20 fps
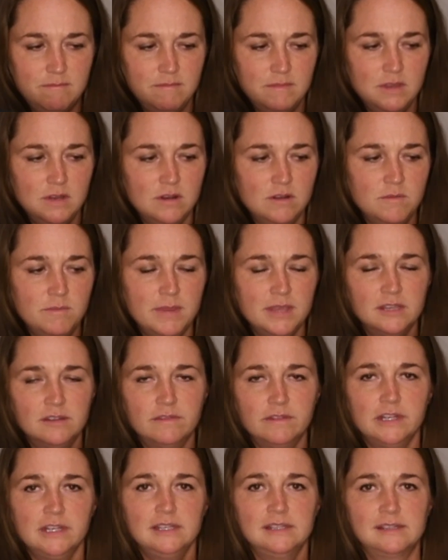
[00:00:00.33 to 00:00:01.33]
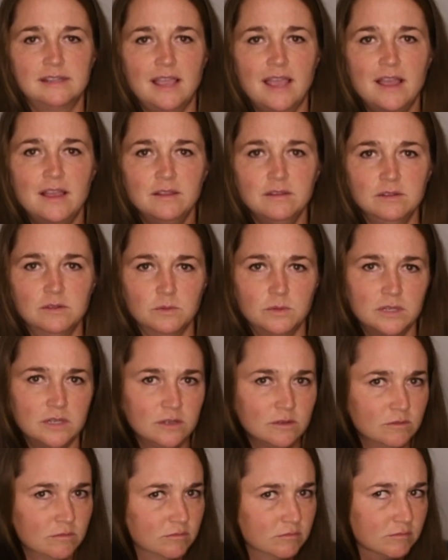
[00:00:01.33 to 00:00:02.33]
You know, it makes funny sounds when
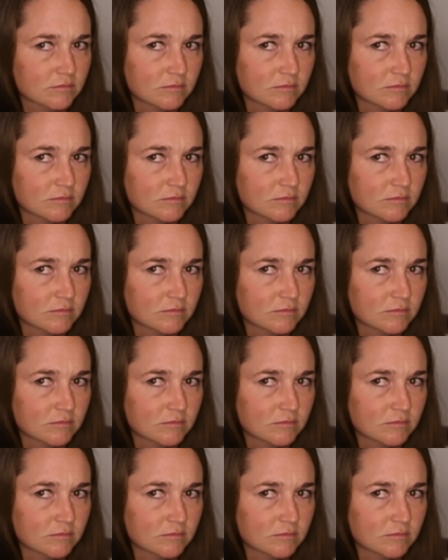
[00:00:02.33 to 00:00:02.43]
you